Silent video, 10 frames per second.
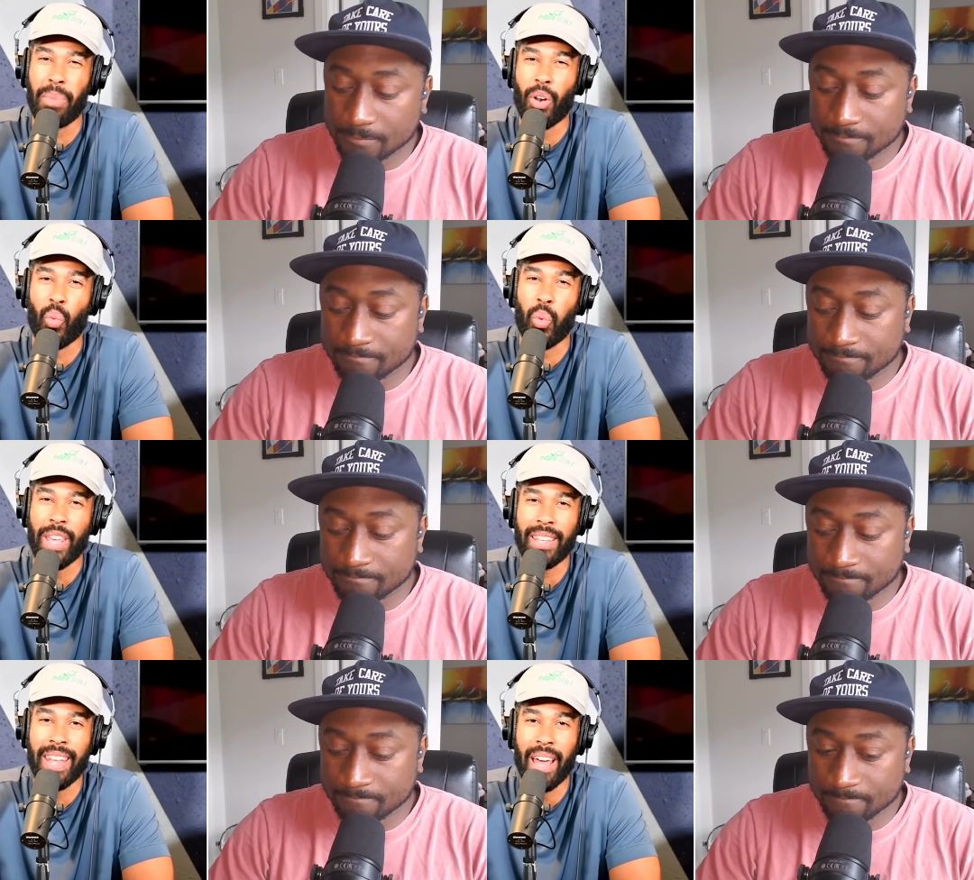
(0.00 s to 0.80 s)
Speaker 1: about a
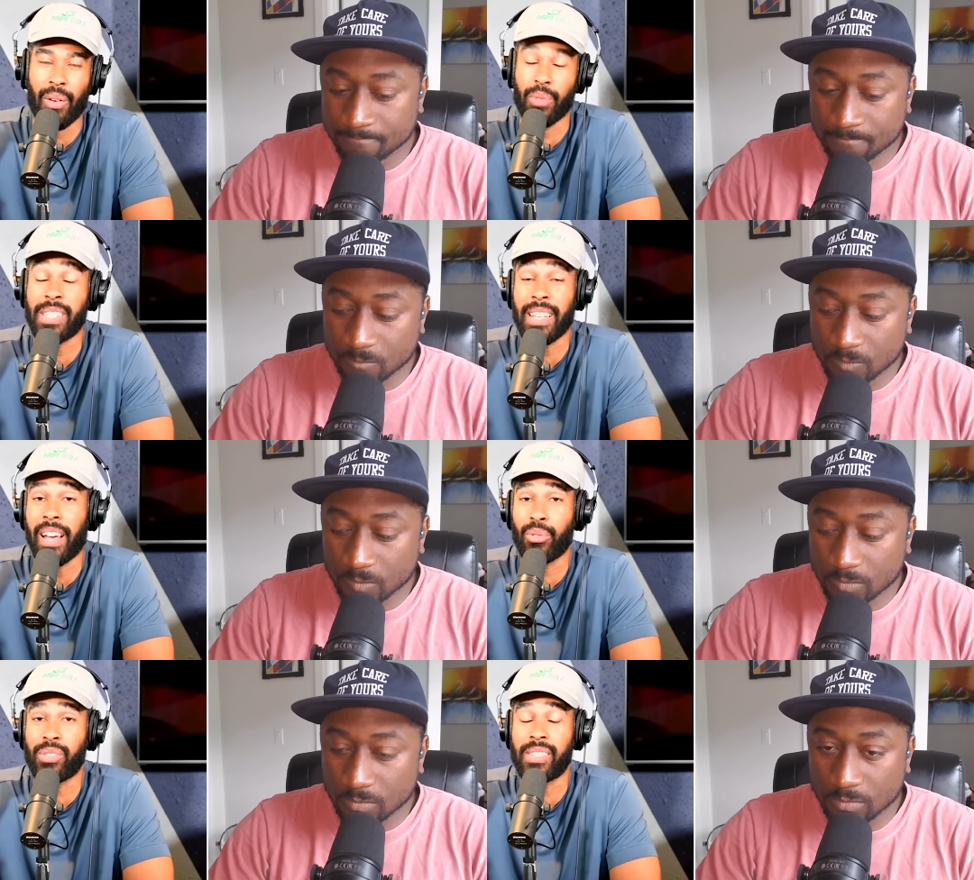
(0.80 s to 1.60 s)
week now. It was
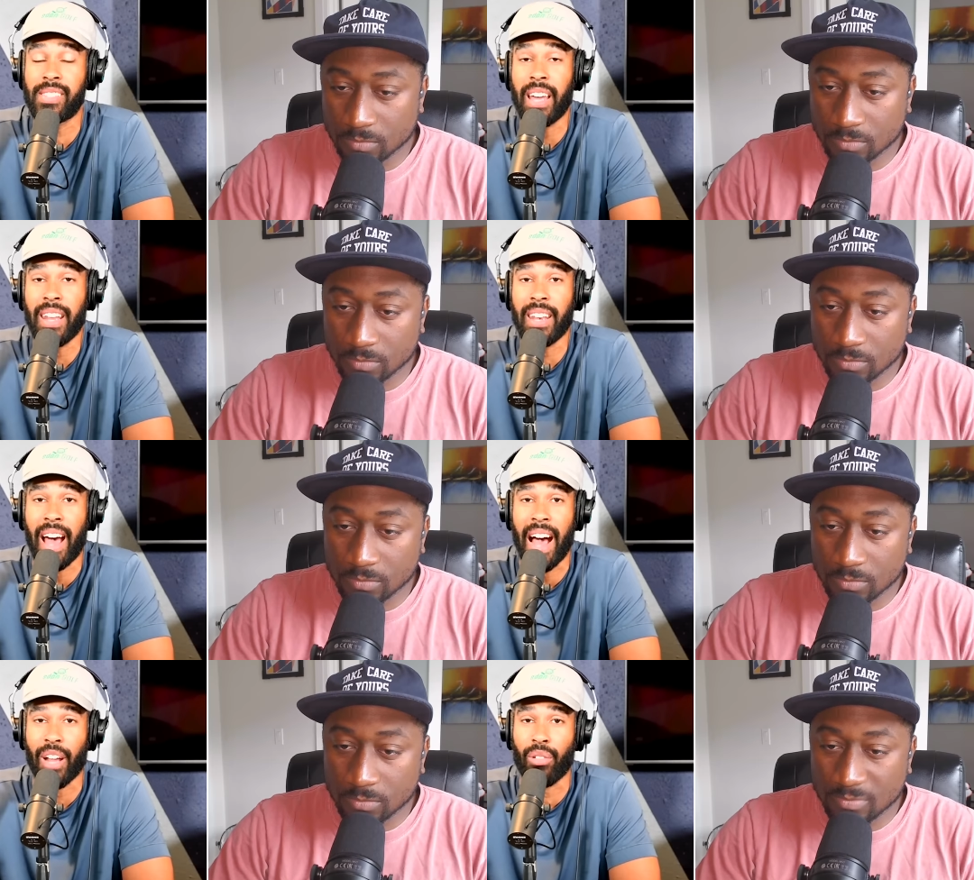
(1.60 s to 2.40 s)
a, it was a sudden
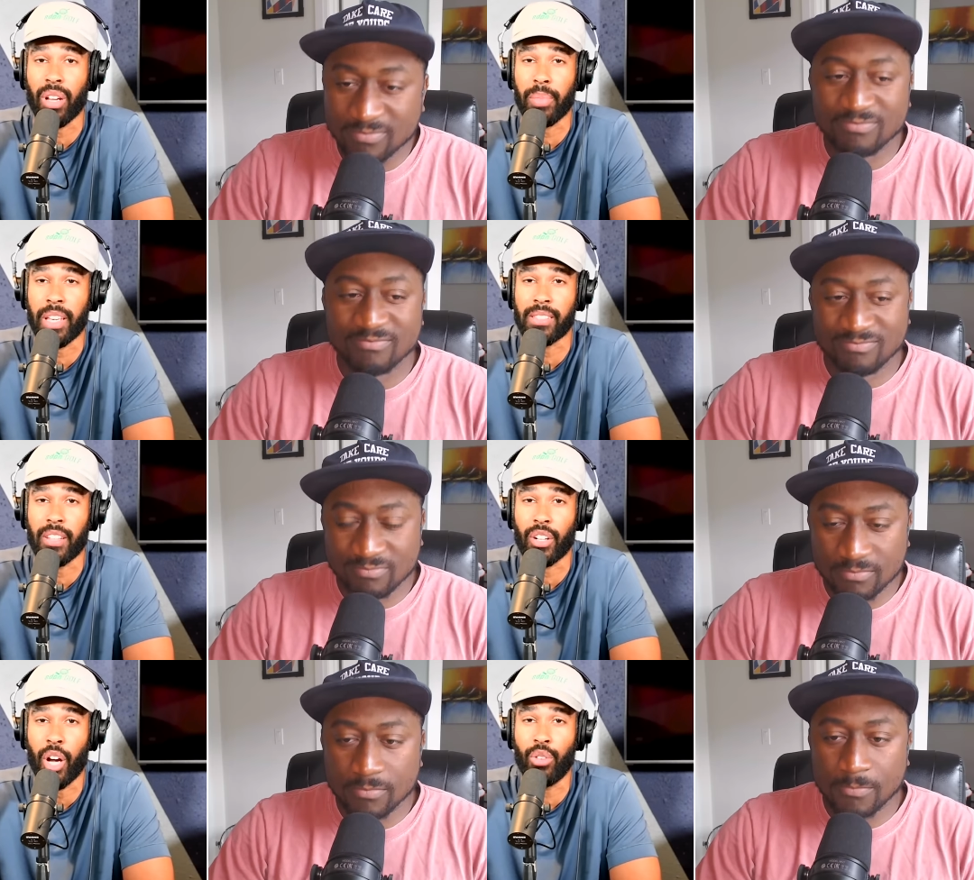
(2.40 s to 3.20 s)
hiring because
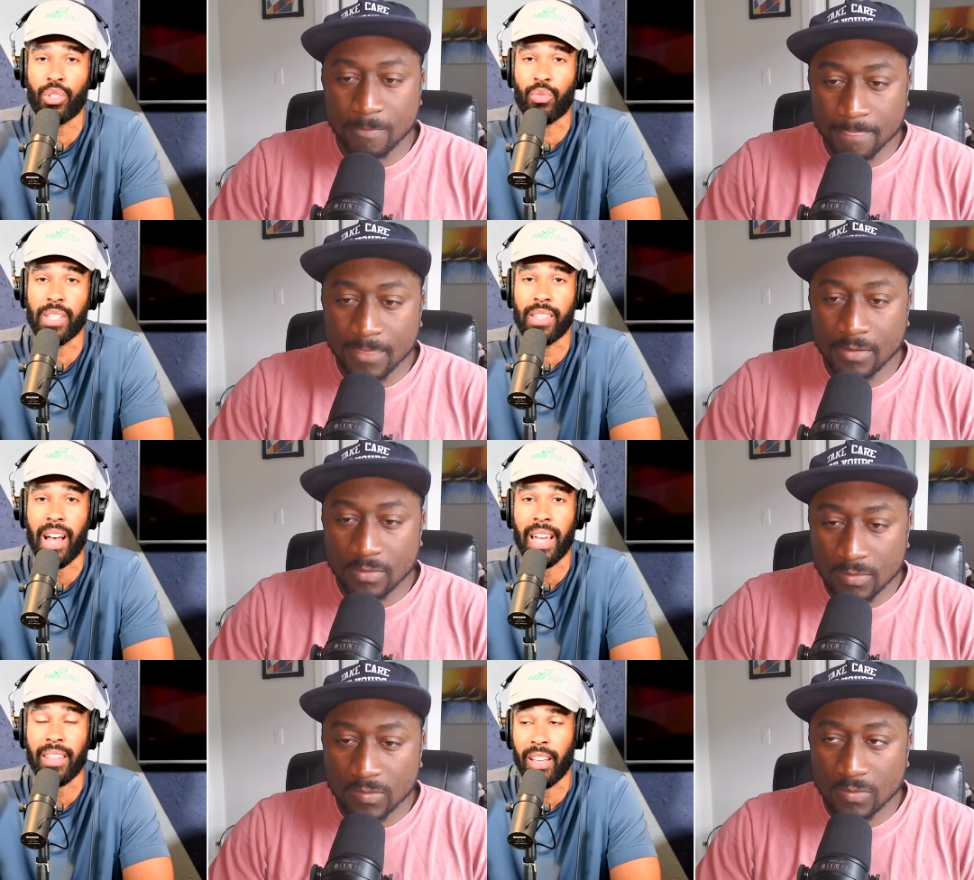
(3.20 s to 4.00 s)
their coach
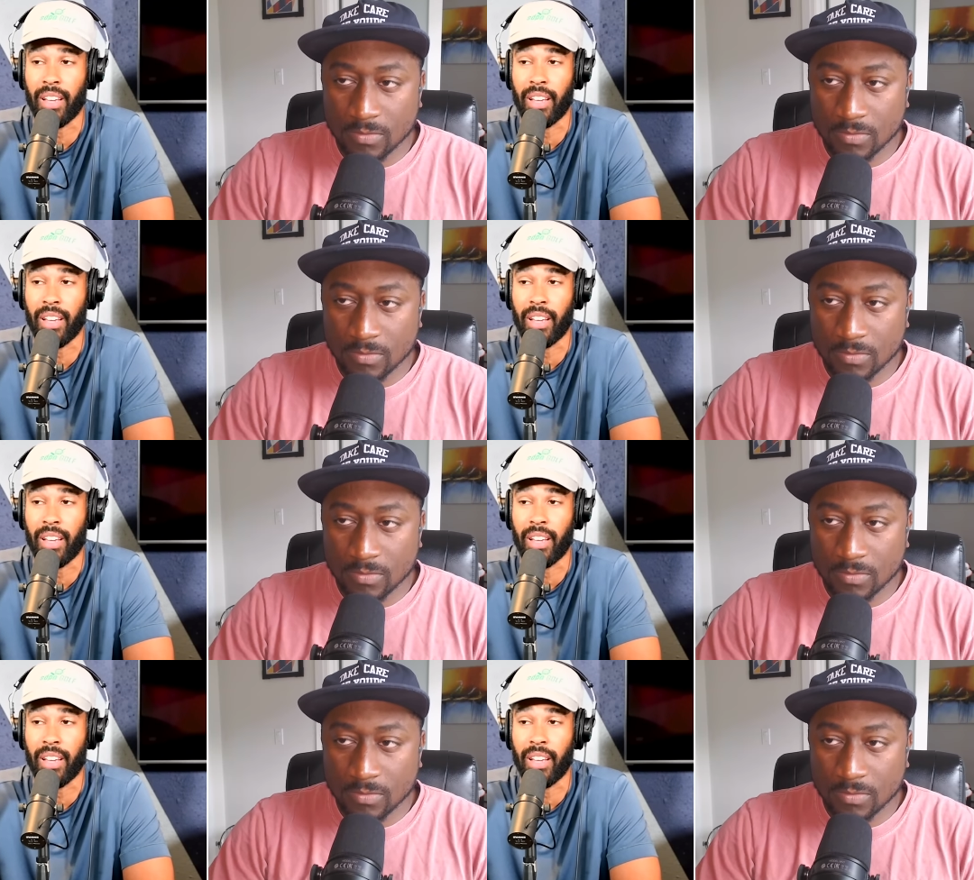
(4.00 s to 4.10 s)
resigned.